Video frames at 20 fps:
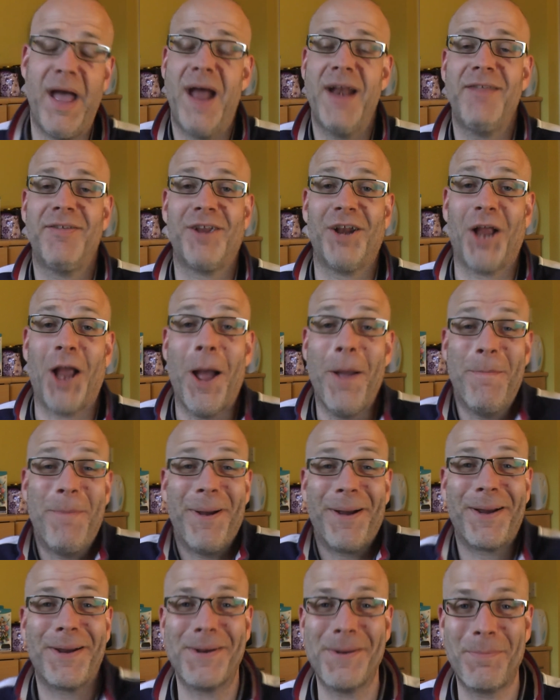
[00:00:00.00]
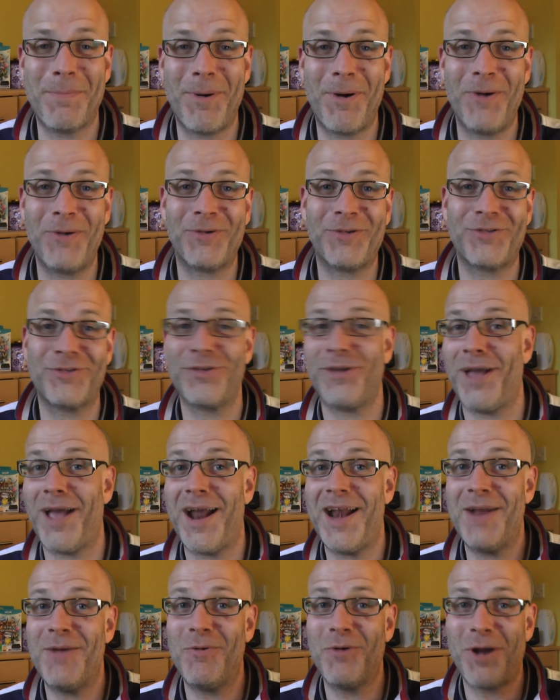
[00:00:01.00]
And it's going to go back in the box
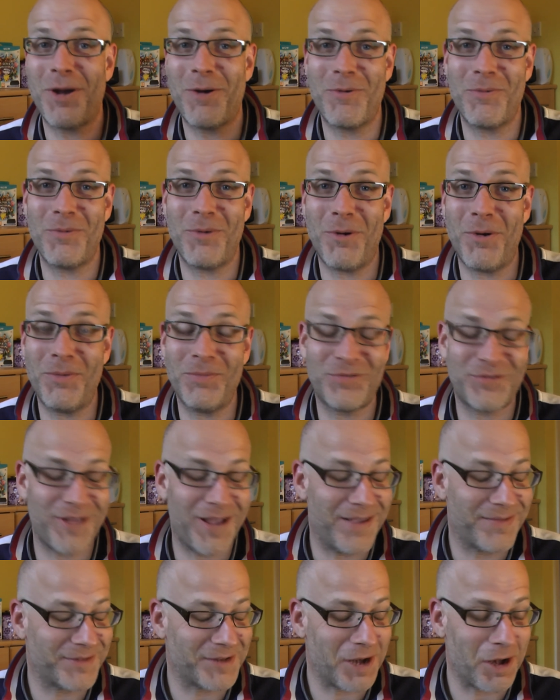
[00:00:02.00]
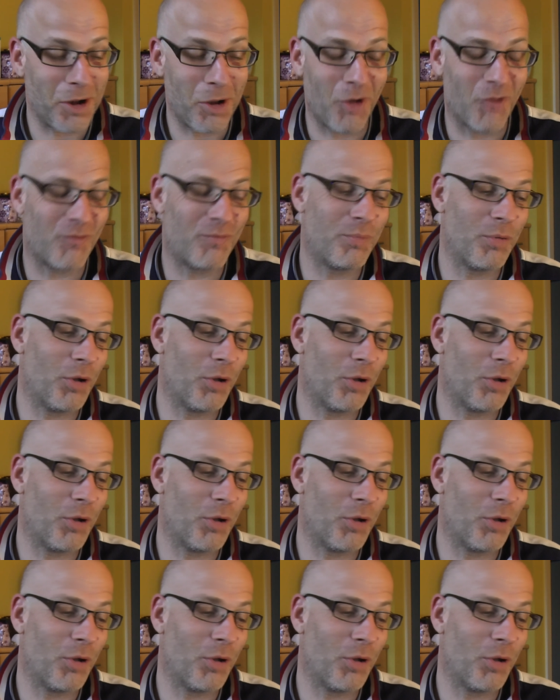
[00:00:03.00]
and it will go upstairs in the loft.